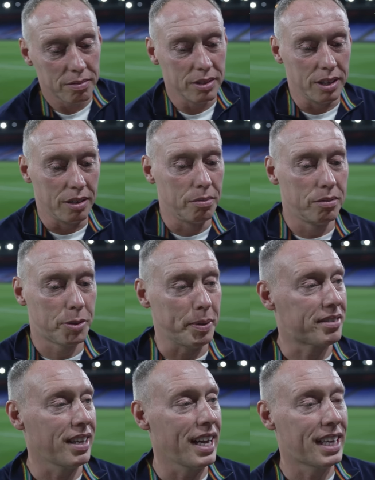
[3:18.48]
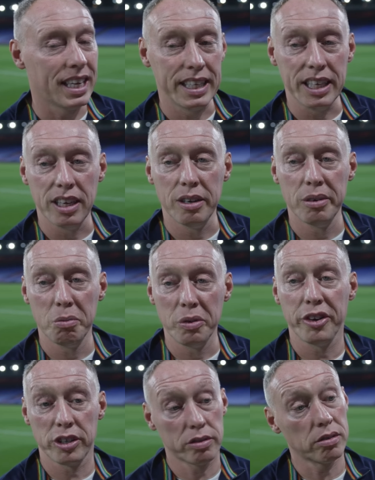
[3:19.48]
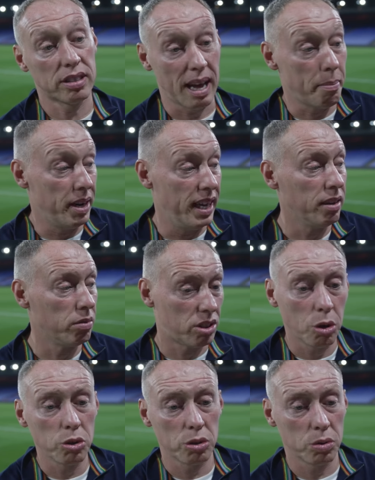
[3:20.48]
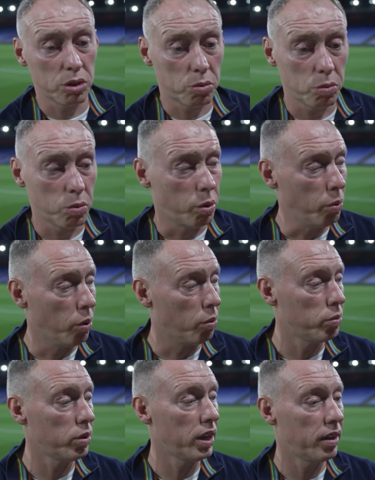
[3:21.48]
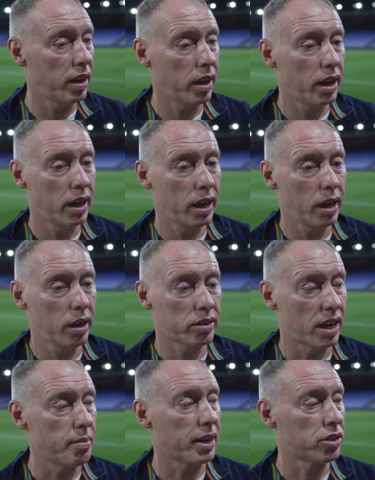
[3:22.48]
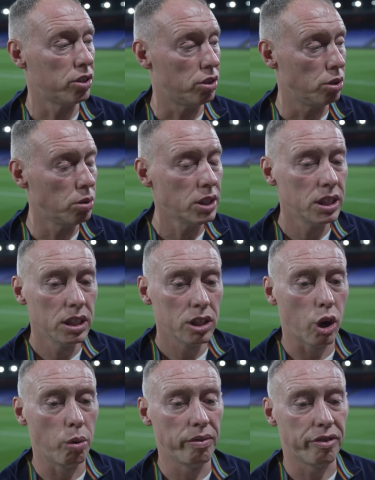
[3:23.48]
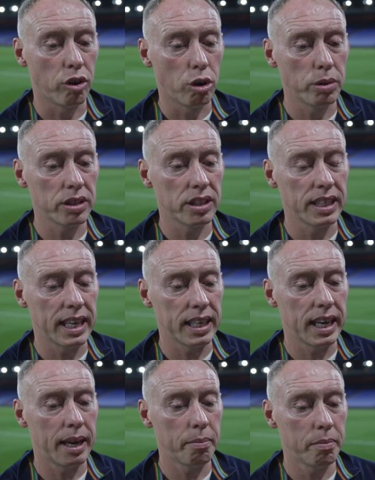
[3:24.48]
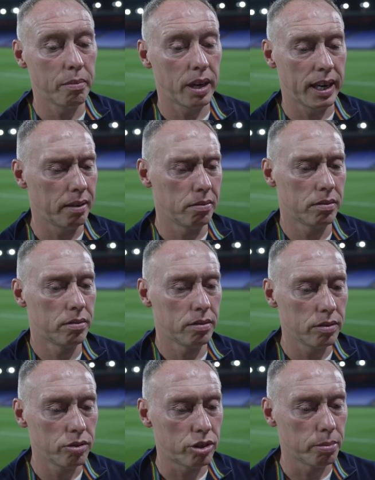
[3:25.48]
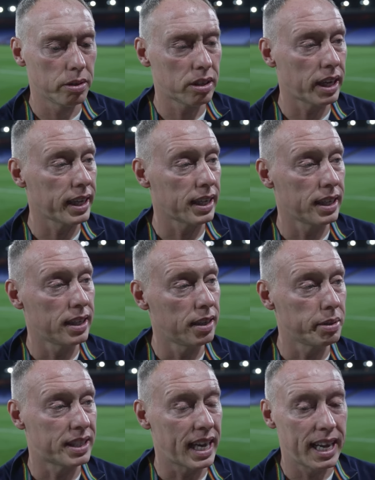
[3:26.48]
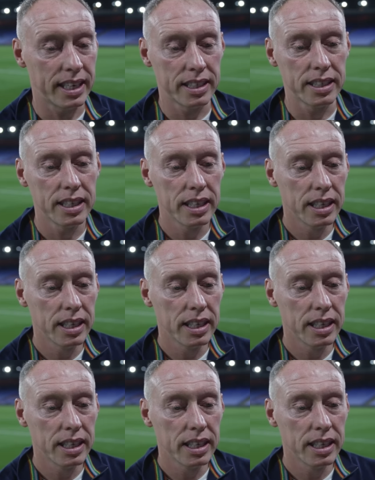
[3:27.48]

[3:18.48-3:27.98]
you know, spectacular, you know. We're first of all stepping in, which shows you what centre-backs to do going forward. And then dribbled like a number 10 and,